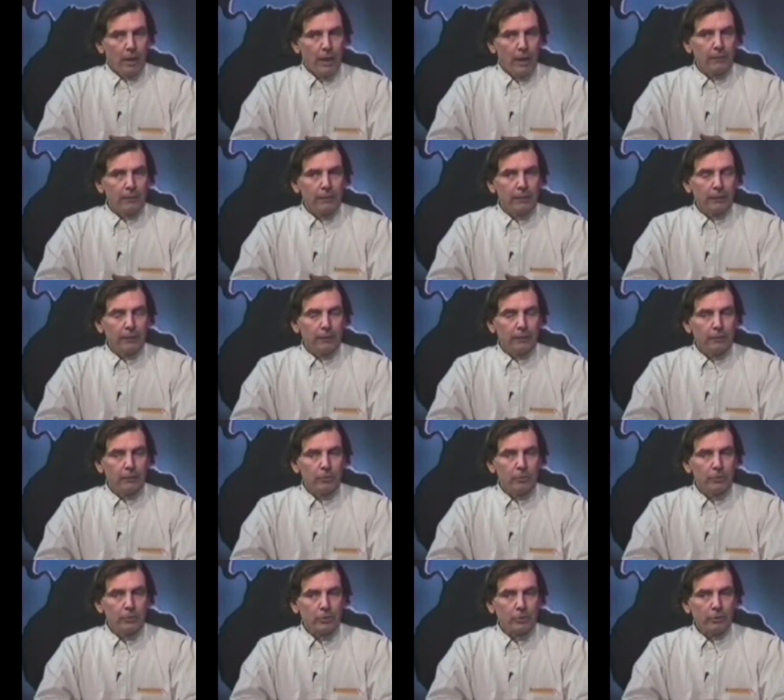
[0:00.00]
I think that
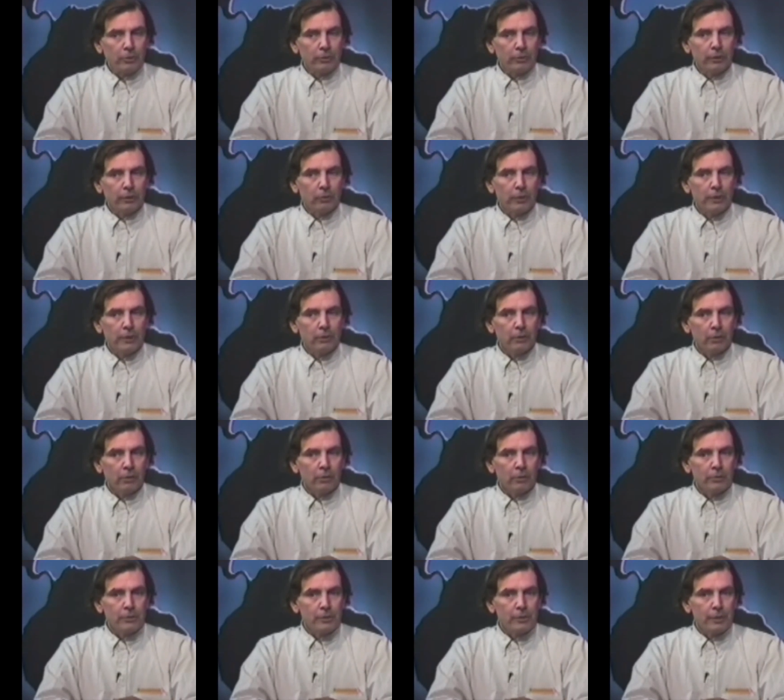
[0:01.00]
to a certain degree,
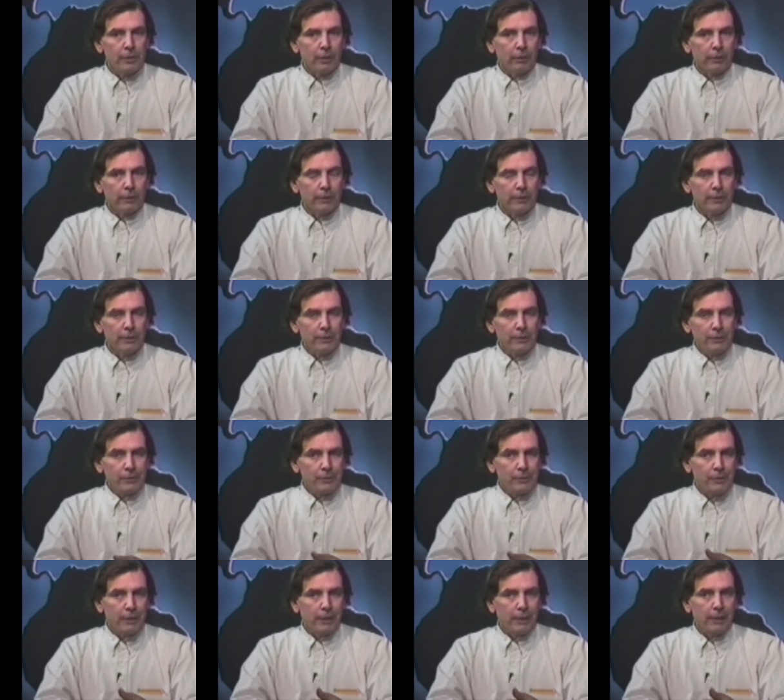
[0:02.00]
Ernst, there
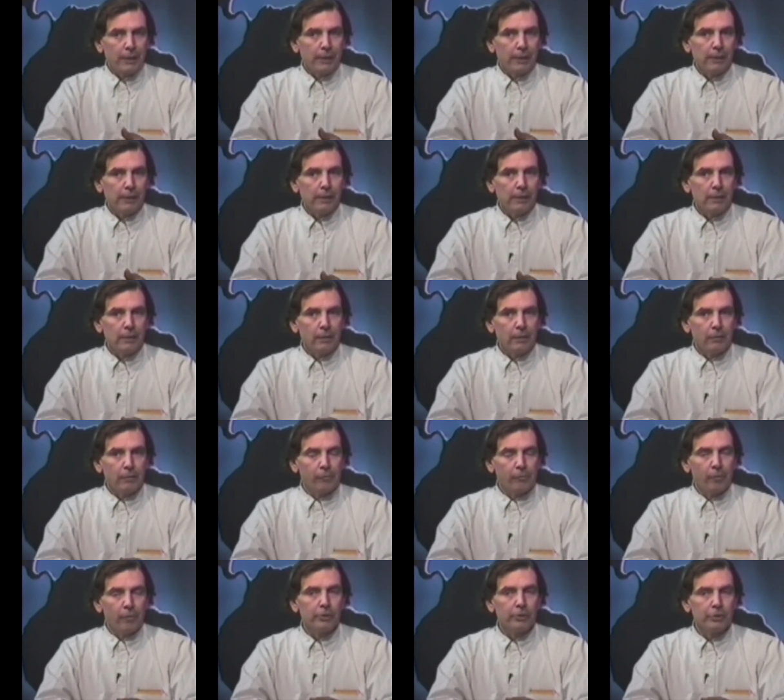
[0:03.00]
is a
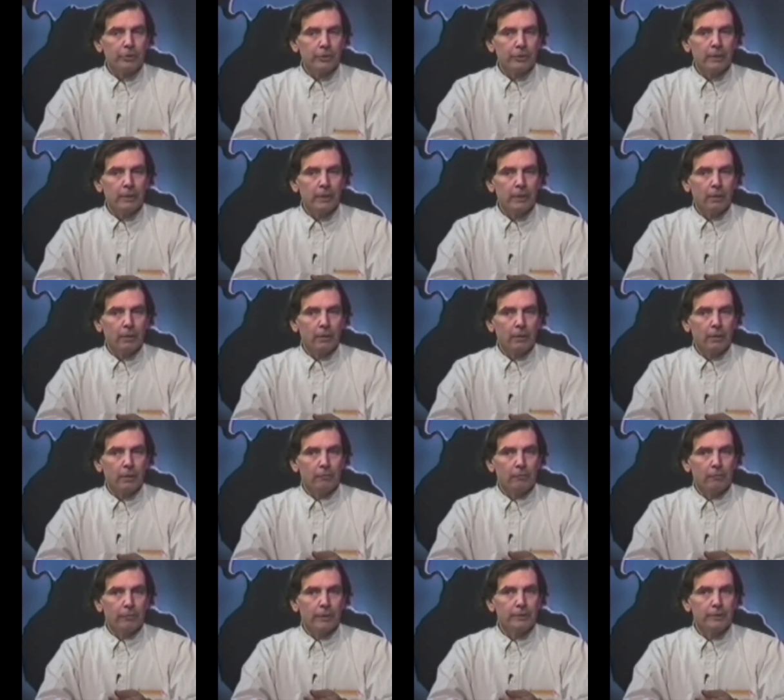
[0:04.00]
function here
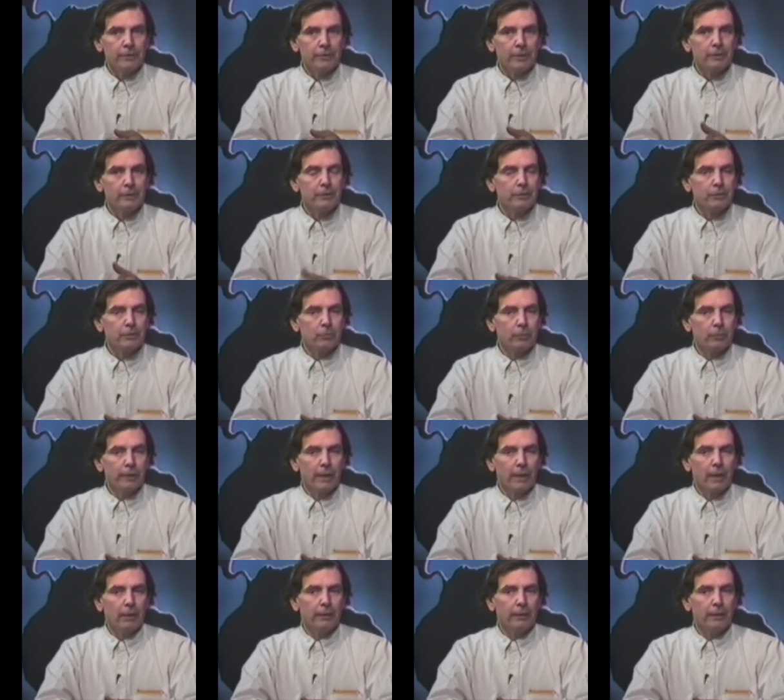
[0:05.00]
of consensus
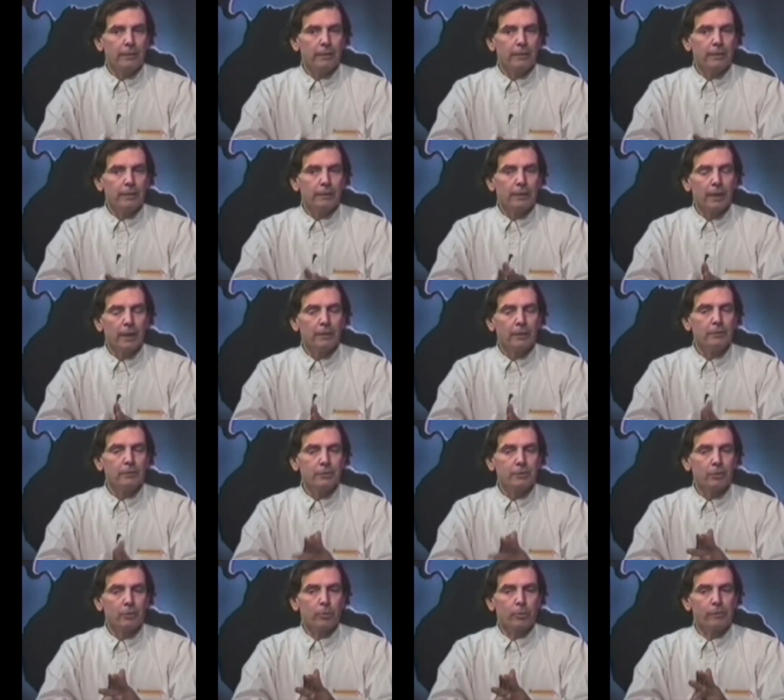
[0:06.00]
reality that
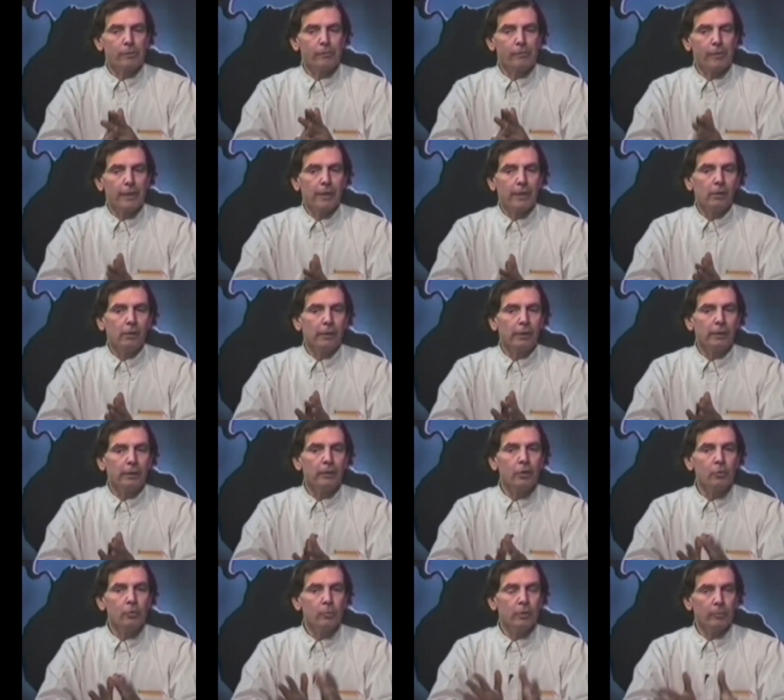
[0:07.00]
tends to prevail in
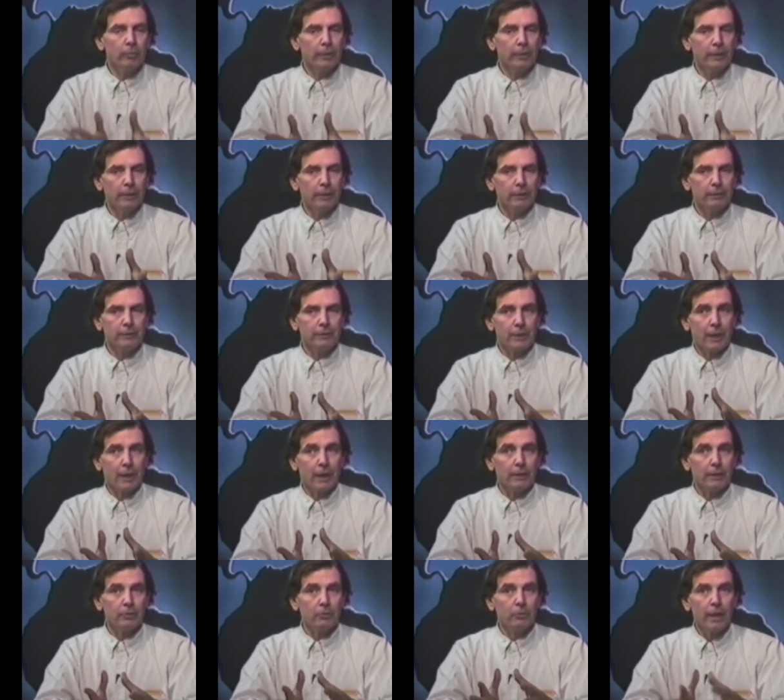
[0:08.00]
human beings.
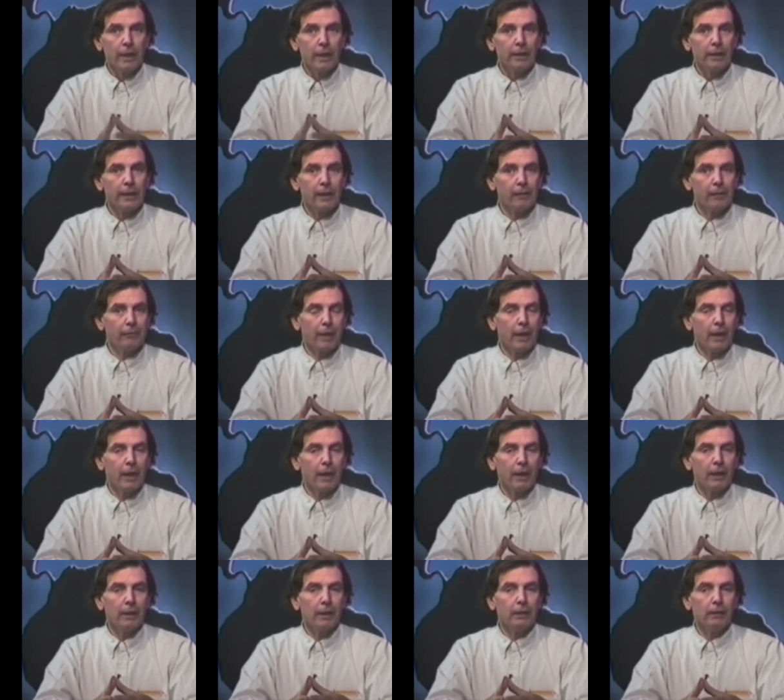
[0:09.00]
I do not have a
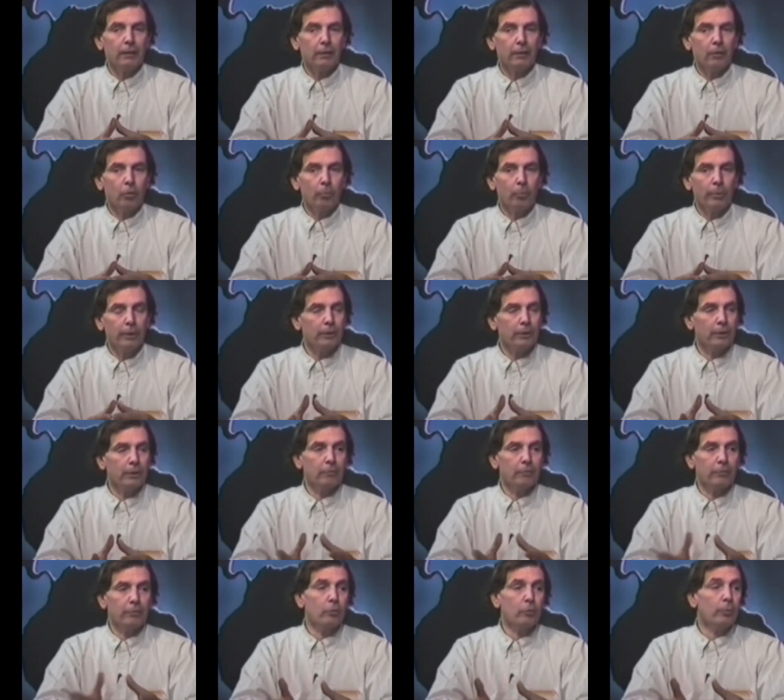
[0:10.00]
high opinion
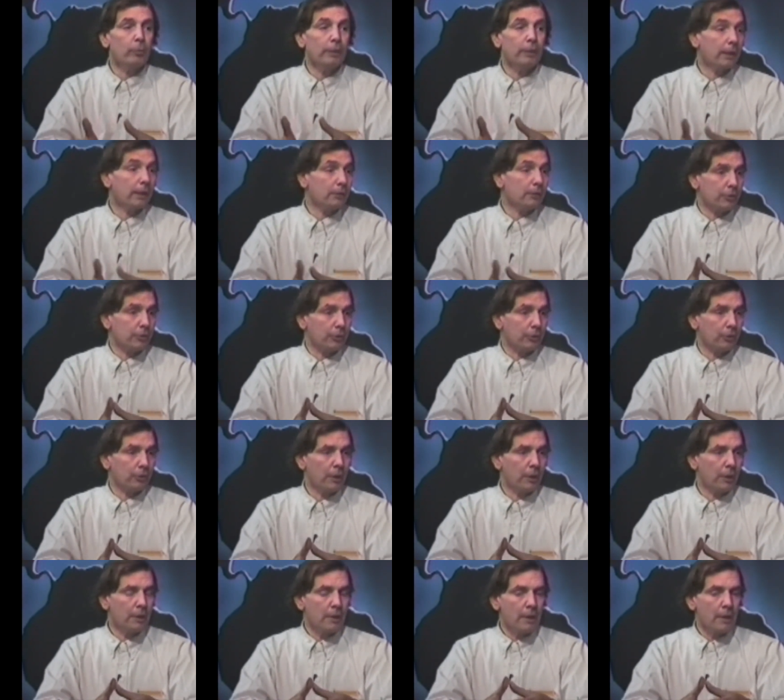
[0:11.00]
of human nature.
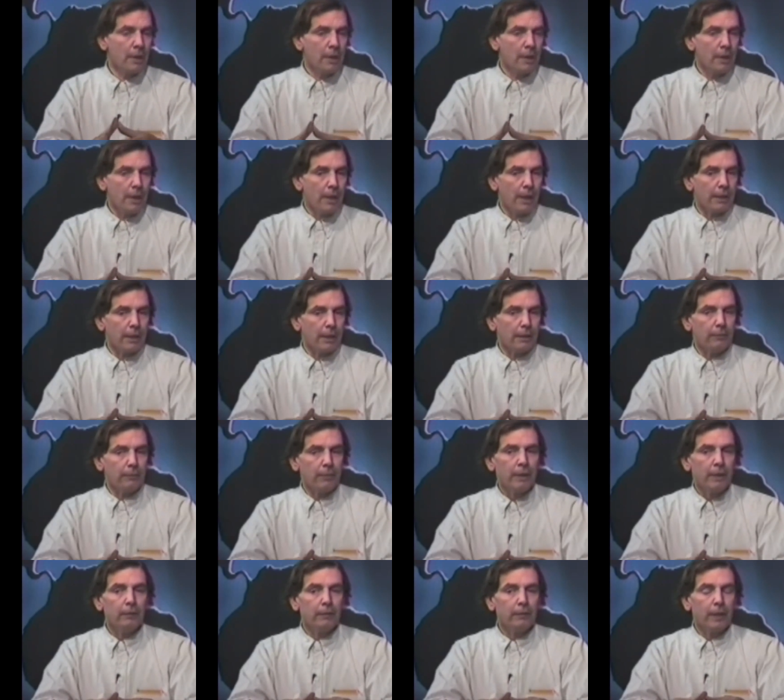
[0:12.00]
And I
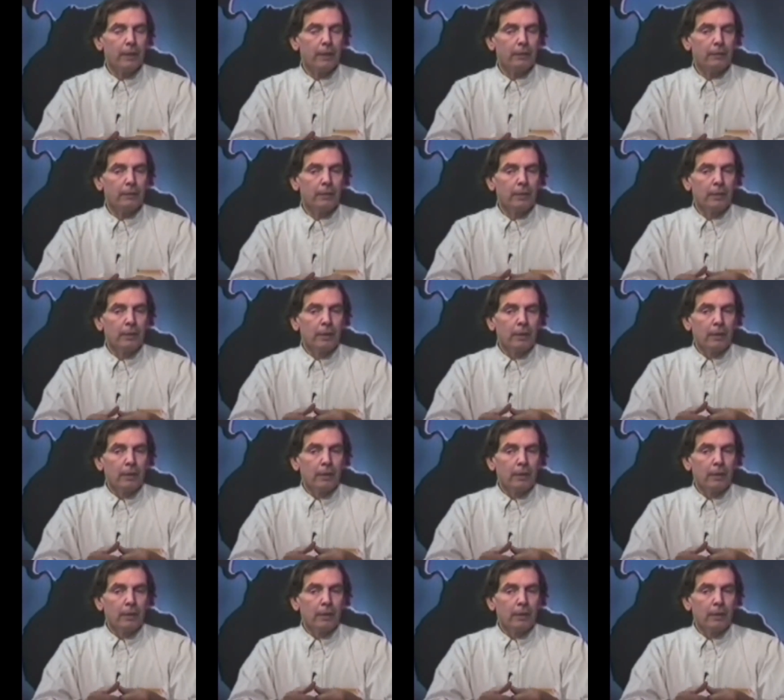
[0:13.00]
think that